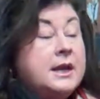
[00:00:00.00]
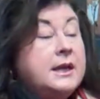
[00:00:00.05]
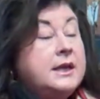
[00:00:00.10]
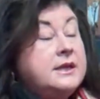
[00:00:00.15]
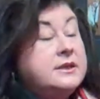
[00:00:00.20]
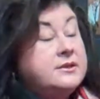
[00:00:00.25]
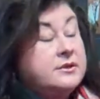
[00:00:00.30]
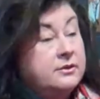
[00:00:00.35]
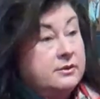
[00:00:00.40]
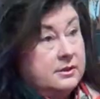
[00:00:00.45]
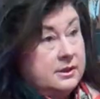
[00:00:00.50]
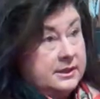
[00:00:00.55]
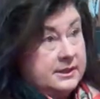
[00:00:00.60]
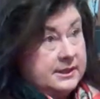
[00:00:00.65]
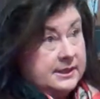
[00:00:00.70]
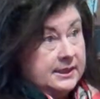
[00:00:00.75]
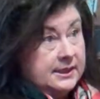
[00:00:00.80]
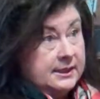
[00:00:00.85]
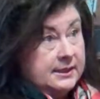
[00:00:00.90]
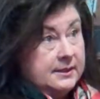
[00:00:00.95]
He certainly
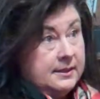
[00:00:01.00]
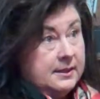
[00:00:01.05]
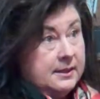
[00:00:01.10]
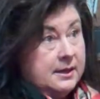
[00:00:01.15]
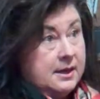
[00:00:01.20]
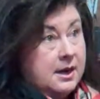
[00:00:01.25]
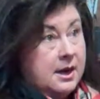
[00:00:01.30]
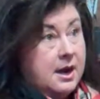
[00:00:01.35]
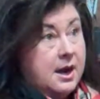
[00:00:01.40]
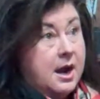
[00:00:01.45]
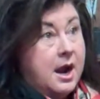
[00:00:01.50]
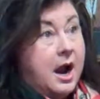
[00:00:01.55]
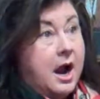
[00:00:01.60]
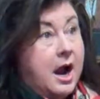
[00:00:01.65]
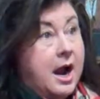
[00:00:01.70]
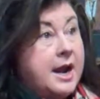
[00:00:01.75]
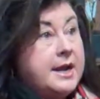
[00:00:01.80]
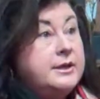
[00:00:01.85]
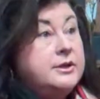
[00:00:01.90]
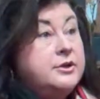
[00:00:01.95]
did.
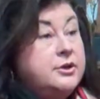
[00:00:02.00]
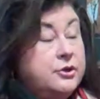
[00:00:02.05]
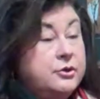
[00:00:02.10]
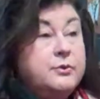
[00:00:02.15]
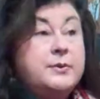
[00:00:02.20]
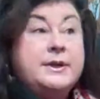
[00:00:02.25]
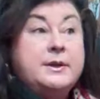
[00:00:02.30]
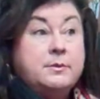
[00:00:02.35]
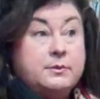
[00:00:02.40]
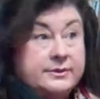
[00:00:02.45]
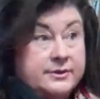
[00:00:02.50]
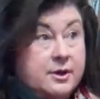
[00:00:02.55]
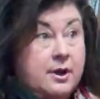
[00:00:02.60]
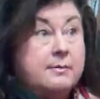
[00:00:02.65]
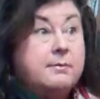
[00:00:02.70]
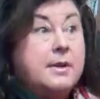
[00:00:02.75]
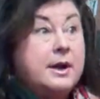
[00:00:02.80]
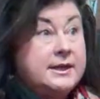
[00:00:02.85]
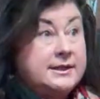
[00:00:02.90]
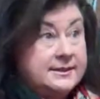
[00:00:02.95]
I knew he was
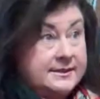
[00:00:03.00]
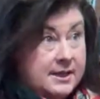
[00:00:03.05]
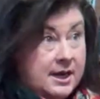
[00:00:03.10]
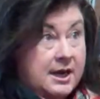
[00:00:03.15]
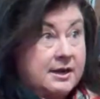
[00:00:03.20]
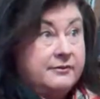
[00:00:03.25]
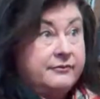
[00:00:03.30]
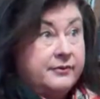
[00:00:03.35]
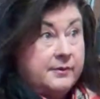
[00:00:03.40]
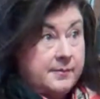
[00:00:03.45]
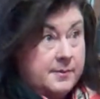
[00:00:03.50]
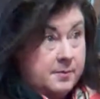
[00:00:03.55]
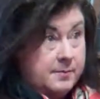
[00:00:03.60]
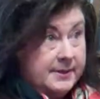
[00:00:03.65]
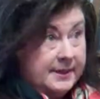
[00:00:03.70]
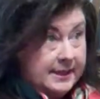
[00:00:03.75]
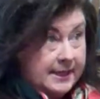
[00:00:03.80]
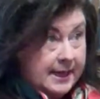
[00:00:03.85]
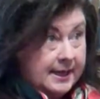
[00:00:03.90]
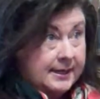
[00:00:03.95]
on my side from the
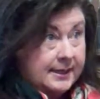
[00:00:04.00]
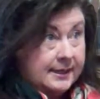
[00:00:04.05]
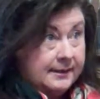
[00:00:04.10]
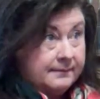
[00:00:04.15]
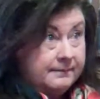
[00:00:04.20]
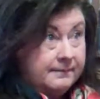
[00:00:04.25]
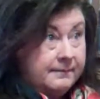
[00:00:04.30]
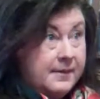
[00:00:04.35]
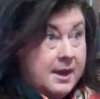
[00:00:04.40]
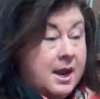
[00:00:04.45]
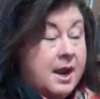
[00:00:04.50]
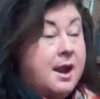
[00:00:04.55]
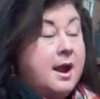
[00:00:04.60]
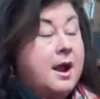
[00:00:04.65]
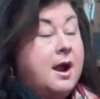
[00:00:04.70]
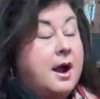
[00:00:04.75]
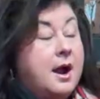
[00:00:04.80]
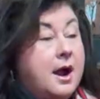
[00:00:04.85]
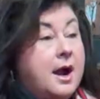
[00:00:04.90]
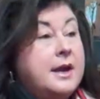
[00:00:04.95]
beginning.
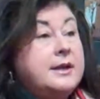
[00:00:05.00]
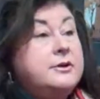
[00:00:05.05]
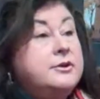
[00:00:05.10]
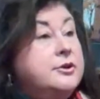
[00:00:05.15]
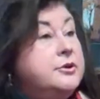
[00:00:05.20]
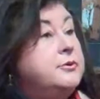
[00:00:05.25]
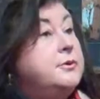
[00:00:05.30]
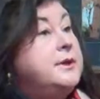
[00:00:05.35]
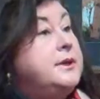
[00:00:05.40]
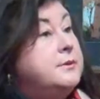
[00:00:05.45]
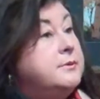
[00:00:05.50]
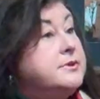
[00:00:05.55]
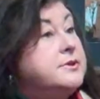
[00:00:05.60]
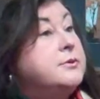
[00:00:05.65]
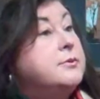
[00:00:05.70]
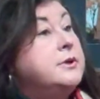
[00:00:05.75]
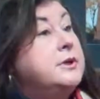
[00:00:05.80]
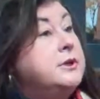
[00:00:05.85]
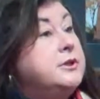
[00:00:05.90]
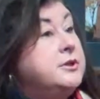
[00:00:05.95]
I knew he was
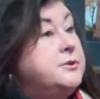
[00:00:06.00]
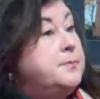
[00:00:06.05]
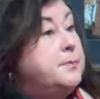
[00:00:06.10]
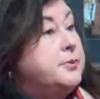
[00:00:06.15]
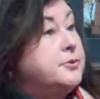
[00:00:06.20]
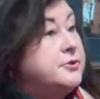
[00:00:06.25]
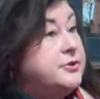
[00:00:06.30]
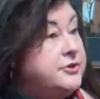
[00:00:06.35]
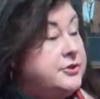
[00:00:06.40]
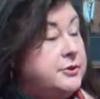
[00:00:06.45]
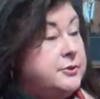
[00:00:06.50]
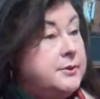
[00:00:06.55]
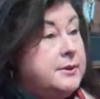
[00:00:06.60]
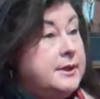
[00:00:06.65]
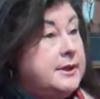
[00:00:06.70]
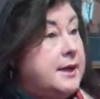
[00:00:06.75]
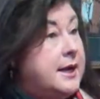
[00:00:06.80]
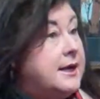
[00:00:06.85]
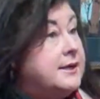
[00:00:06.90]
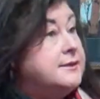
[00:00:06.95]
going to pursue
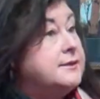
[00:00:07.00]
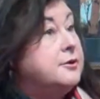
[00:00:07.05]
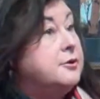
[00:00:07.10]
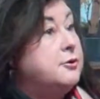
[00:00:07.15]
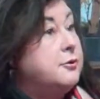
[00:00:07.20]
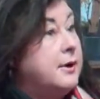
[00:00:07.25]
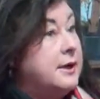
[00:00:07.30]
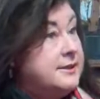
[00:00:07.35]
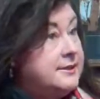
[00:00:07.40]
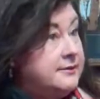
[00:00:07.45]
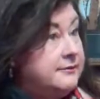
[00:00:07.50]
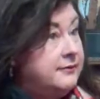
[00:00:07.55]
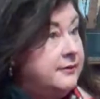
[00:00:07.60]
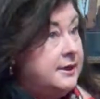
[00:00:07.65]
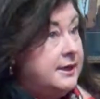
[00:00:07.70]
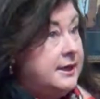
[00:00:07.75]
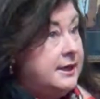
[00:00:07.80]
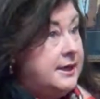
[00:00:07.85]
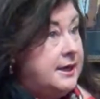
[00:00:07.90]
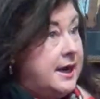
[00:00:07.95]
it as
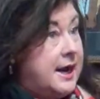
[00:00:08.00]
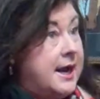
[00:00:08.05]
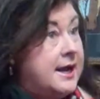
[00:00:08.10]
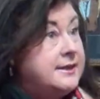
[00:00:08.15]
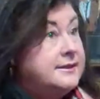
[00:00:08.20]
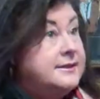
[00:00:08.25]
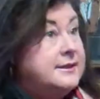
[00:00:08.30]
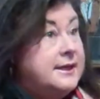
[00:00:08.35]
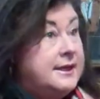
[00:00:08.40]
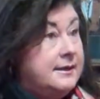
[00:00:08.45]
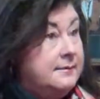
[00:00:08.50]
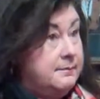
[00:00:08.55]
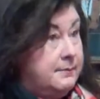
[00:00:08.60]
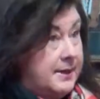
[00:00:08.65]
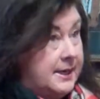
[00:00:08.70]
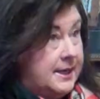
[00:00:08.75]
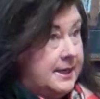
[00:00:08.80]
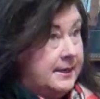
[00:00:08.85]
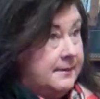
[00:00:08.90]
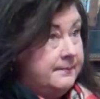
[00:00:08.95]
aggressively as need
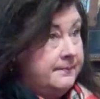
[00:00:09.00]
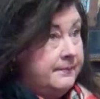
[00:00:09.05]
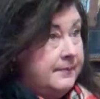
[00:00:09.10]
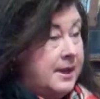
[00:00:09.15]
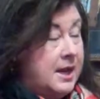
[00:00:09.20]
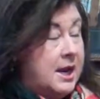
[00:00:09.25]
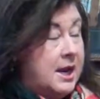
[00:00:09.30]
be.